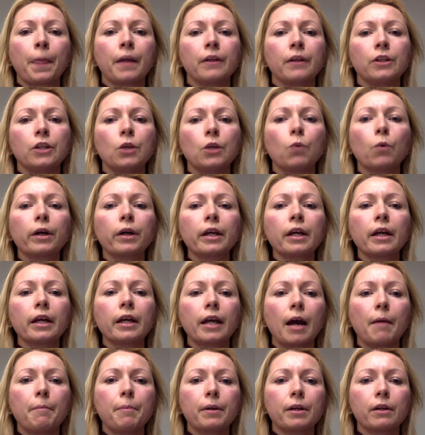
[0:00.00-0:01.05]
The working
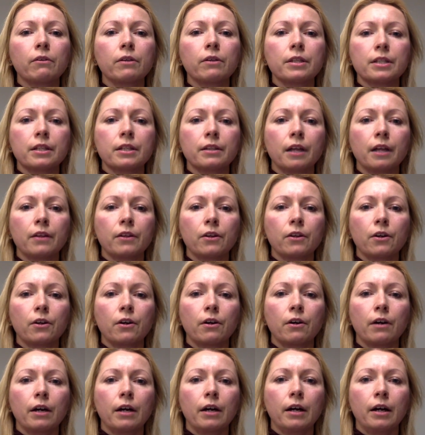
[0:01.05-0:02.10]
capital is
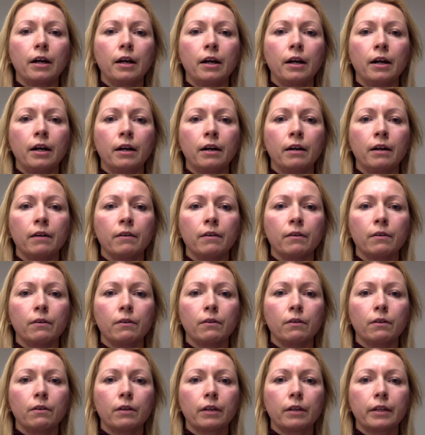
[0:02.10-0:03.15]
another
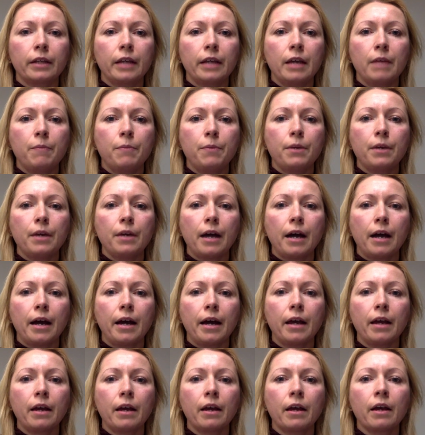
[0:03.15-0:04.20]

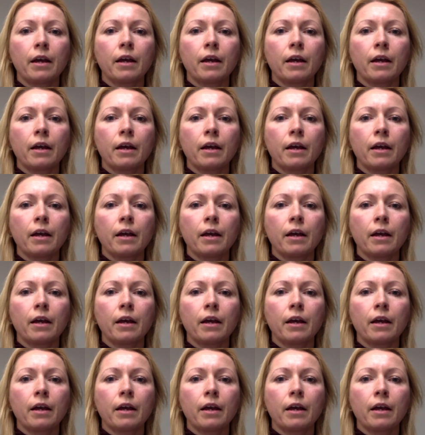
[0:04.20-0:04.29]
KPI,